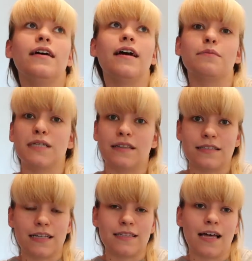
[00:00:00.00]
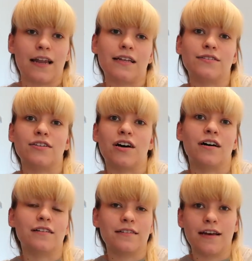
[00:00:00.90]
empty in the sense that it's
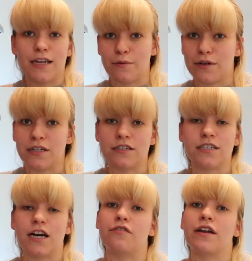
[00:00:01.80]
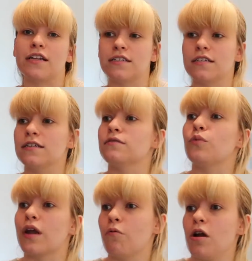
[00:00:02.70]
not anywhere near decorated to
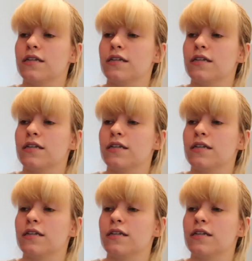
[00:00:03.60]
what I want